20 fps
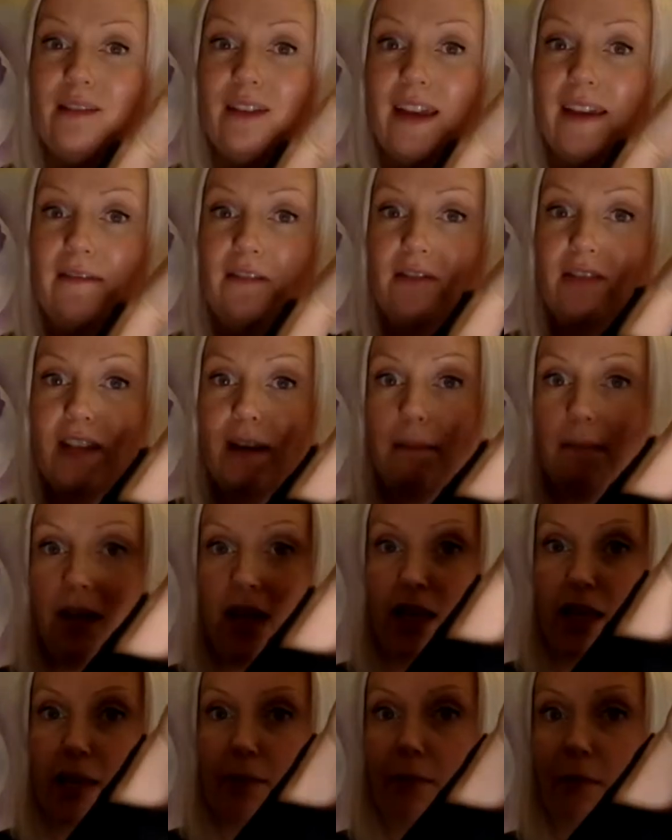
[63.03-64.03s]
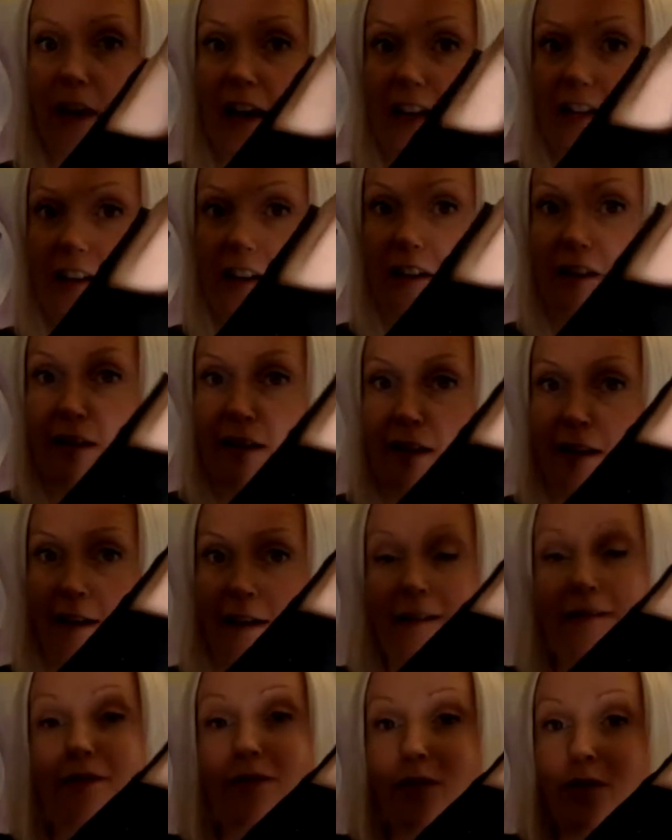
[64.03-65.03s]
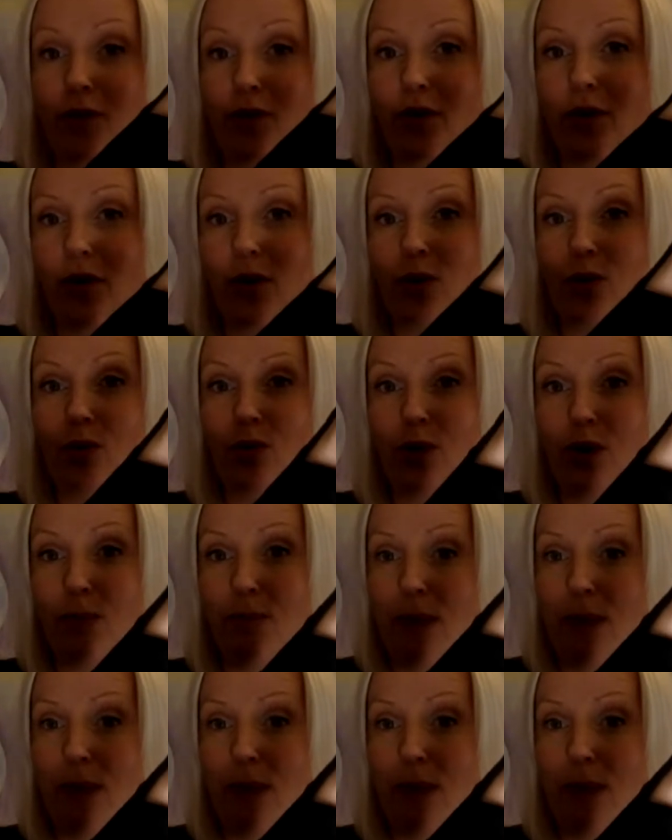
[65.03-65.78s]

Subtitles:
give you some inspiration for your